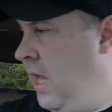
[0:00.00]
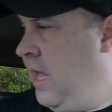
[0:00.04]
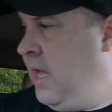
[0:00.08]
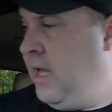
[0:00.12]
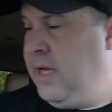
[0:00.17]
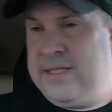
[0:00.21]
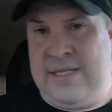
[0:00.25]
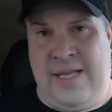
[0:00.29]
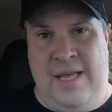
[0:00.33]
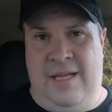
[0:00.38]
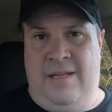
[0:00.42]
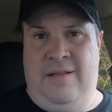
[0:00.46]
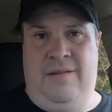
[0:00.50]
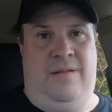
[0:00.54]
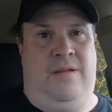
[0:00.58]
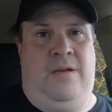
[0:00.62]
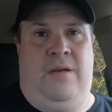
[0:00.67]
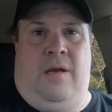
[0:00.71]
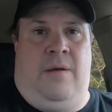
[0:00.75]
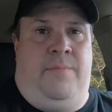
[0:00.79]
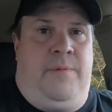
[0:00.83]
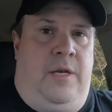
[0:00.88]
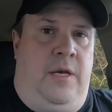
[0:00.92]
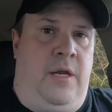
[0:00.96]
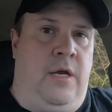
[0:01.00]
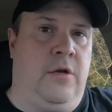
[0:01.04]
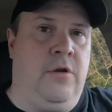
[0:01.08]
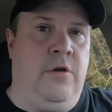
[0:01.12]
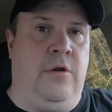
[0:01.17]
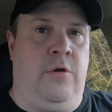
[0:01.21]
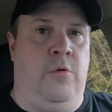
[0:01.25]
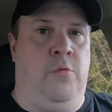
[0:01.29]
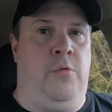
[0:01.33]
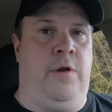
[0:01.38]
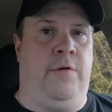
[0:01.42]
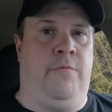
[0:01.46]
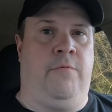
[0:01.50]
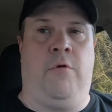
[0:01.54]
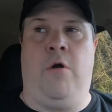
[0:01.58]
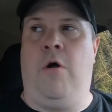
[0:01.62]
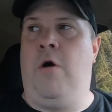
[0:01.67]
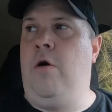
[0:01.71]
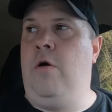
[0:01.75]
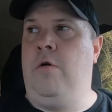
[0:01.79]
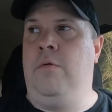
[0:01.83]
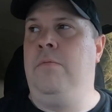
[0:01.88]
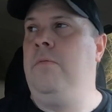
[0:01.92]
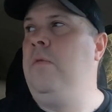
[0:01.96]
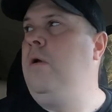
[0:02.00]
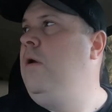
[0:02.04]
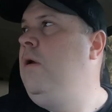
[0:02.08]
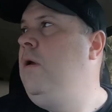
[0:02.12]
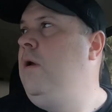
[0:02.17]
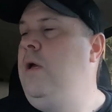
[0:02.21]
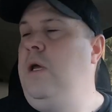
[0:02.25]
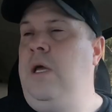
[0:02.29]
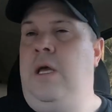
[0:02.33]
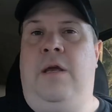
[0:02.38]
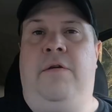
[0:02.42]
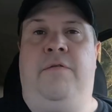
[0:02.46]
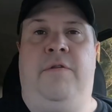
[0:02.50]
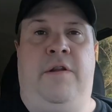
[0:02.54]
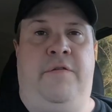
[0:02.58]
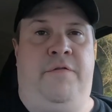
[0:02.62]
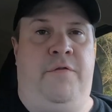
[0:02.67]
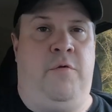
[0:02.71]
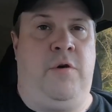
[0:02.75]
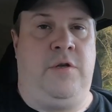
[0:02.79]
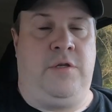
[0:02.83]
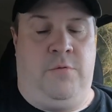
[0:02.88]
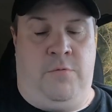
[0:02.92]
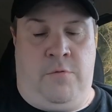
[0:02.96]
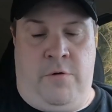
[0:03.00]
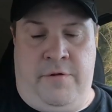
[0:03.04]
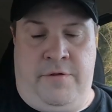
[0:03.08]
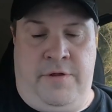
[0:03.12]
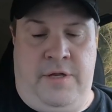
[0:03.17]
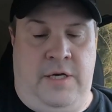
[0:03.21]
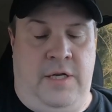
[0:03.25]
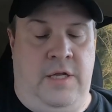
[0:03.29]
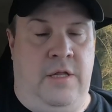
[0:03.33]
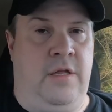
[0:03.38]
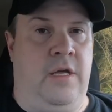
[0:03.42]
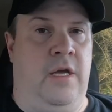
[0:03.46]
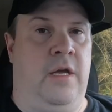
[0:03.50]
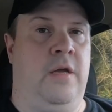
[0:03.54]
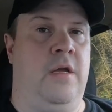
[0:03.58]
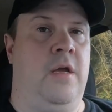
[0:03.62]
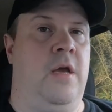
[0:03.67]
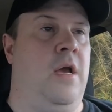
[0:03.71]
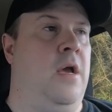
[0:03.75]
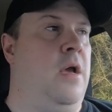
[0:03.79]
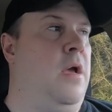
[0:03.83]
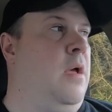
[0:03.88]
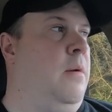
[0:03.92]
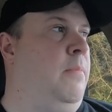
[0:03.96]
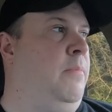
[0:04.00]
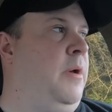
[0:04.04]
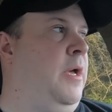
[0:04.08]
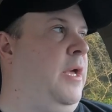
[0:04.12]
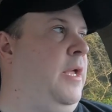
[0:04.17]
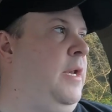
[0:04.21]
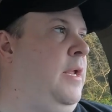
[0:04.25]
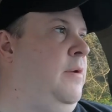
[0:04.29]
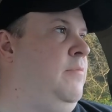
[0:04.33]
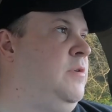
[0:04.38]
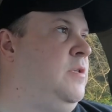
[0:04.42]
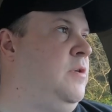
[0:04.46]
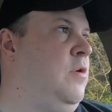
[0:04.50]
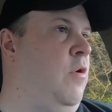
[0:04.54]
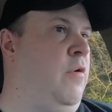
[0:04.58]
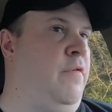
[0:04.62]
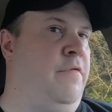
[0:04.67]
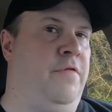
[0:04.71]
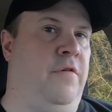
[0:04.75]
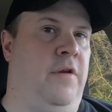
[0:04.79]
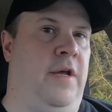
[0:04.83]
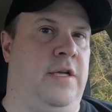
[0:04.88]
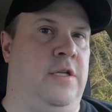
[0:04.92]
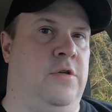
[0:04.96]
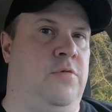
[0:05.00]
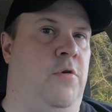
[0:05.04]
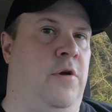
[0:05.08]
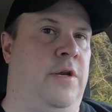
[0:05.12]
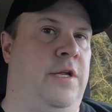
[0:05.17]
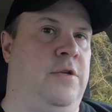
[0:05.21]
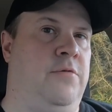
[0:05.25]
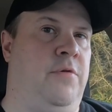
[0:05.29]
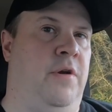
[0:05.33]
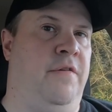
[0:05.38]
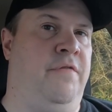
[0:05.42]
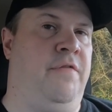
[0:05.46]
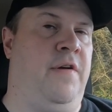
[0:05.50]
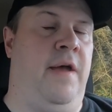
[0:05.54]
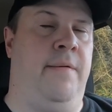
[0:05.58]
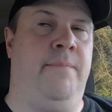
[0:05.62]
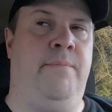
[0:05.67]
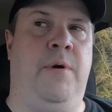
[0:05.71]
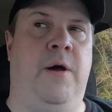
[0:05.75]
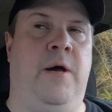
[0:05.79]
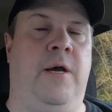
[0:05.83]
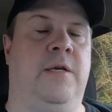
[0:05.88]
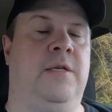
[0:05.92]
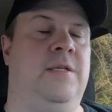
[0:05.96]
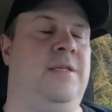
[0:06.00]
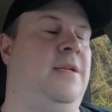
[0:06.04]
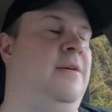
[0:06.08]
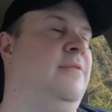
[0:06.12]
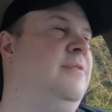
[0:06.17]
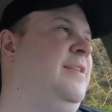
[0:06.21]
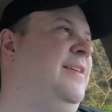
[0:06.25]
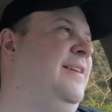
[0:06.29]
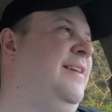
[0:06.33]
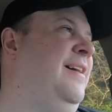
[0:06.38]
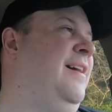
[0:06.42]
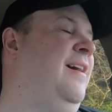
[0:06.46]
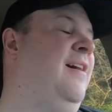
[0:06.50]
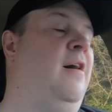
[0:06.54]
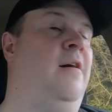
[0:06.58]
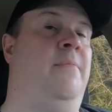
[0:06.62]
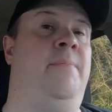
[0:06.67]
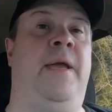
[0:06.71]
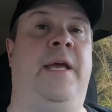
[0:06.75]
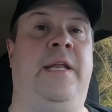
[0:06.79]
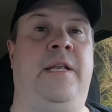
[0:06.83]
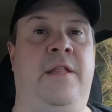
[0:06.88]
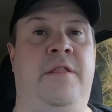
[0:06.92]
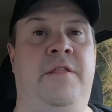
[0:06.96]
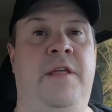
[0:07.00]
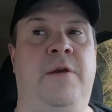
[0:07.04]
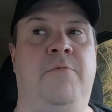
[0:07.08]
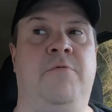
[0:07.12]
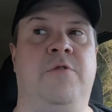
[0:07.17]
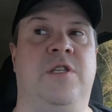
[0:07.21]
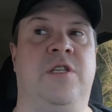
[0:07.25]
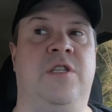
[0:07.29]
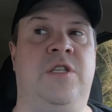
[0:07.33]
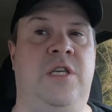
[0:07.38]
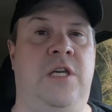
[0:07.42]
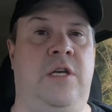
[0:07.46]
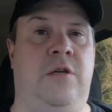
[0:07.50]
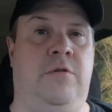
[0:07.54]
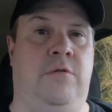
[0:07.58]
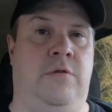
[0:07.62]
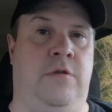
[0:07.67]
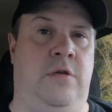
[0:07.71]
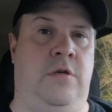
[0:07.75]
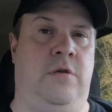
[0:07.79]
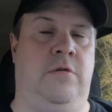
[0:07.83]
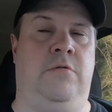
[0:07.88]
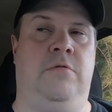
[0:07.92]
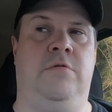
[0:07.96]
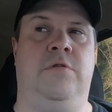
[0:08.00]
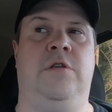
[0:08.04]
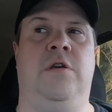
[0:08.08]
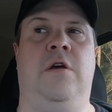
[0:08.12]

Because I mean, I couldn't have went wrong, even if it wasn't worth anything. But it was going for like 20, 25 bucks. And I was like, oh man, the thing was sealed too.